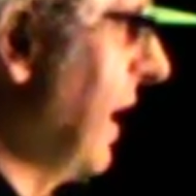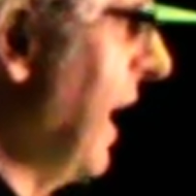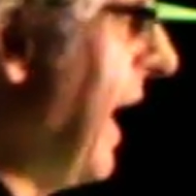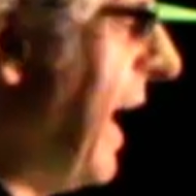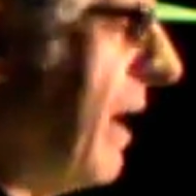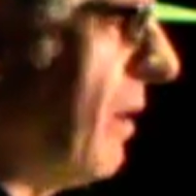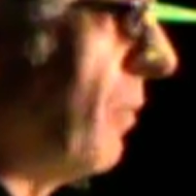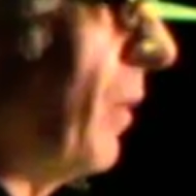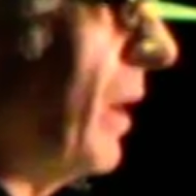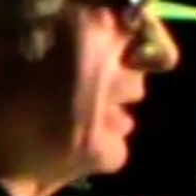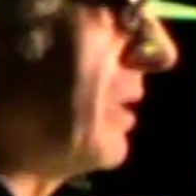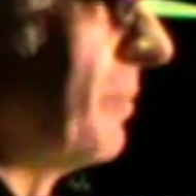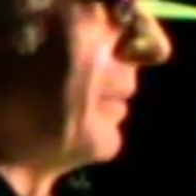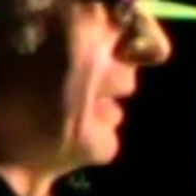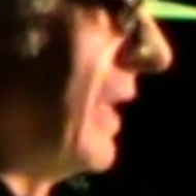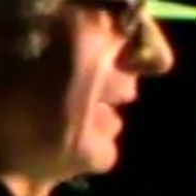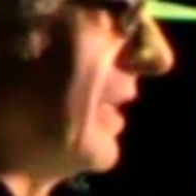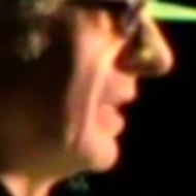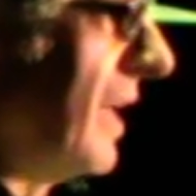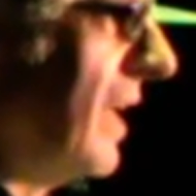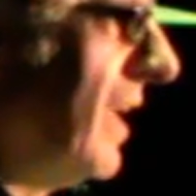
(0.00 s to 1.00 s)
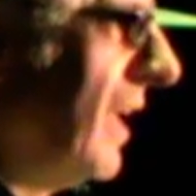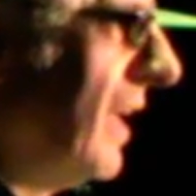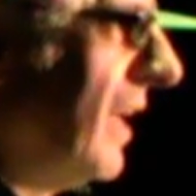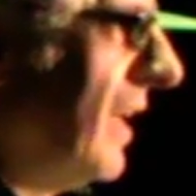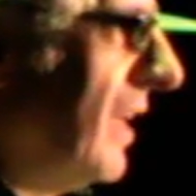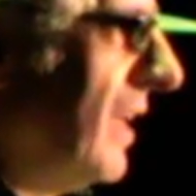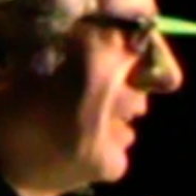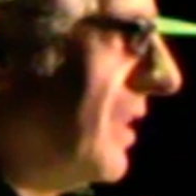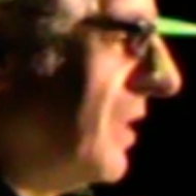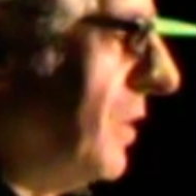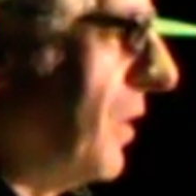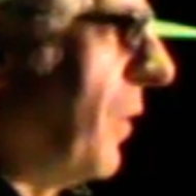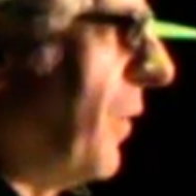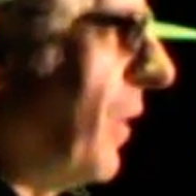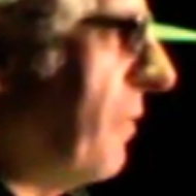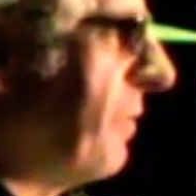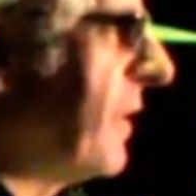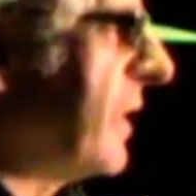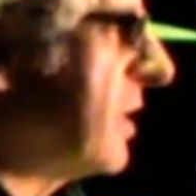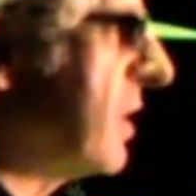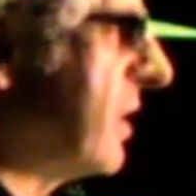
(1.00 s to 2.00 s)
hey, wait a minute, you know,
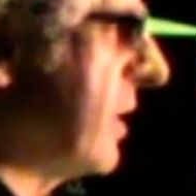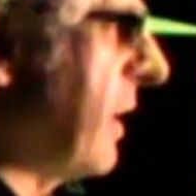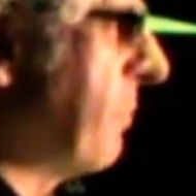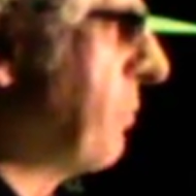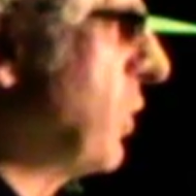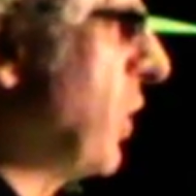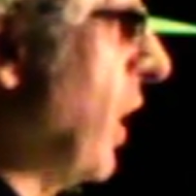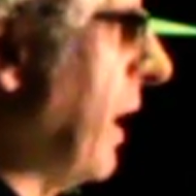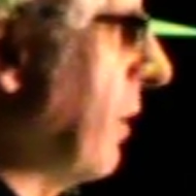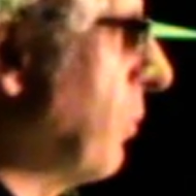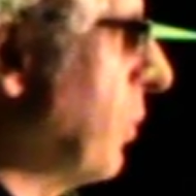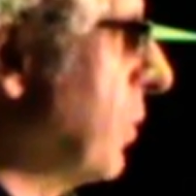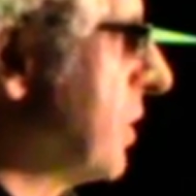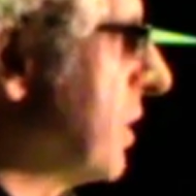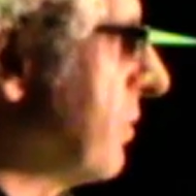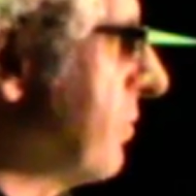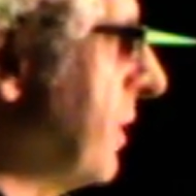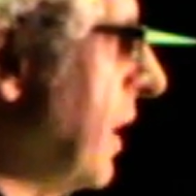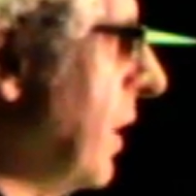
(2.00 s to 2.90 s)
if this subject was of